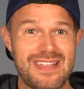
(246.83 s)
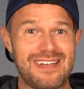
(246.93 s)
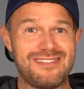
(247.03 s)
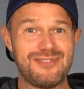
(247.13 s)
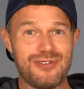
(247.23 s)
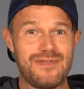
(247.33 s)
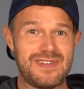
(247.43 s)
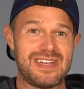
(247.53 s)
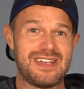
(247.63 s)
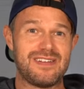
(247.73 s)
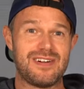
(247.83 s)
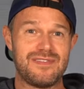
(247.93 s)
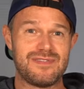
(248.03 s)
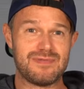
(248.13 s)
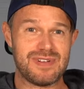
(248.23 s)
They're sore for days
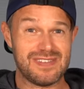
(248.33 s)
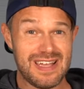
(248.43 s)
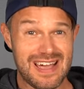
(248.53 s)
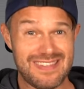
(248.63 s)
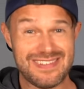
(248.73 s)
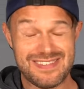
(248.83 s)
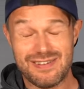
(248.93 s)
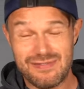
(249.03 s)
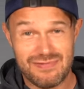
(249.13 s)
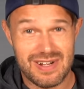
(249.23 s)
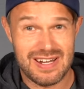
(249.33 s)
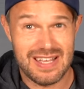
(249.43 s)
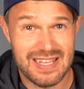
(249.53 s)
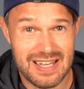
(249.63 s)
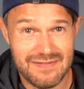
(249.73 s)
afterwards and they don't run
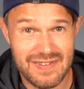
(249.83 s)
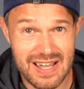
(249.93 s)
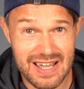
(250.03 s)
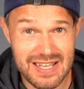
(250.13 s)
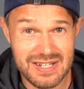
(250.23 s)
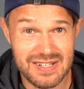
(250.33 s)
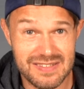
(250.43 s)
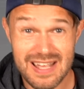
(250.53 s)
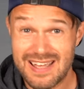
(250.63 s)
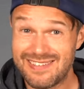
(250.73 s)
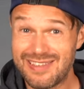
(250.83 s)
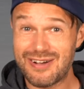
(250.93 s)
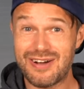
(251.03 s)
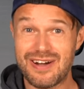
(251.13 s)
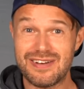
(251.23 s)
again for ages. It's a
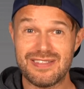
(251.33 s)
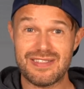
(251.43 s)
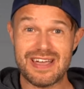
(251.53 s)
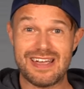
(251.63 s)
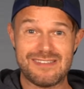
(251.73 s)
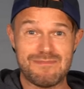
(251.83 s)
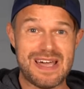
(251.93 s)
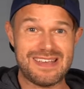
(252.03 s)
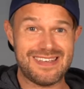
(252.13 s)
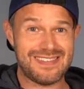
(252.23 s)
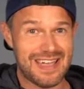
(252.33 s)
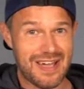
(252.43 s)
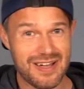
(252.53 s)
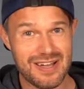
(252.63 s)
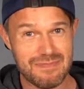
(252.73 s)
lot harder than they expected, they
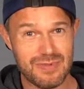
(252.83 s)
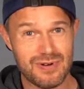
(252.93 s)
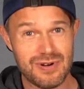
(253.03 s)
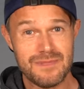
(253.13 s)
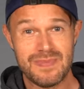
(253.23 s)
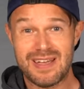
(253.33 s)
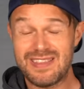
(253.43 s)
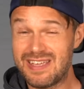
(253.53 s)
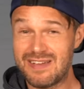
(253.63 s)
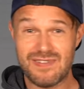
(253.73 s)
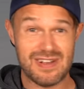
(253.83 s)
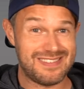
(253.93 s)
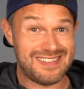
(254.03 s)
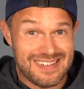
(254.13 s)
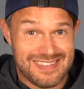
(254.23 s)
hurt more, and they get very
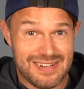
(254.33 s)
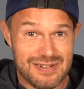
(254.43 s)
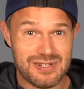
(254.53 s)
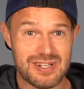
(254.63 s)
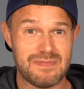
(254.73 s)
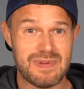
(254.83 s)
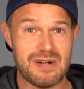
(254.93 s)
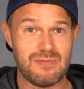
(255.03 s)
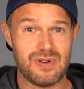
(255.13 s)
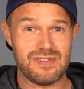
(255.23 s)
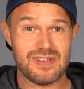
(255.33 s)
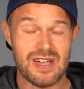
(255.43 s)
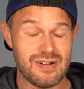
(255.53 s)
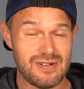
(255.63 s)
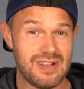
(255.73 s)
disillusioned about what's
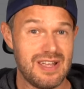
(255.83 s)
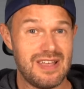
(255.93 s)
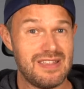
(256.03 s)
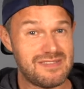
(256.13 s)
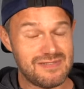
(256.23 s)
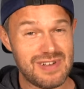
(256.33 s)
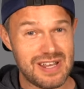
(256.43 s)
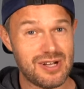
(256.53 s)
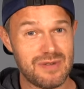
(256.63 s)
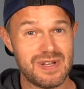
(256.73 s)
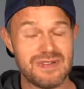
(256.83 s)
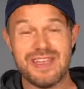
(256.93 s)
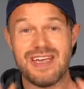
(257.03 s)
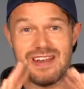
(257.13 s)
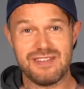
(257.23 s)
going on. This is really common
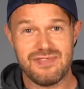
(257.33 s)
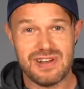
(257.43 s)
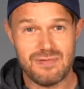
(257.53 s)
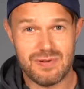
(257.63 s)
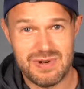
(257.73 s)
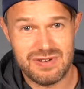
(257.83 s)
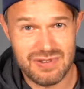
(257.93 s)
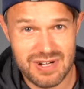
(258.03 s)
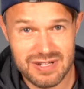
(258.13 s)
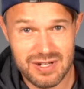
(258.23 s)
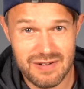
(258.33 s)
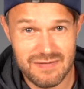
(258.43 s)
and it's really what we're trying to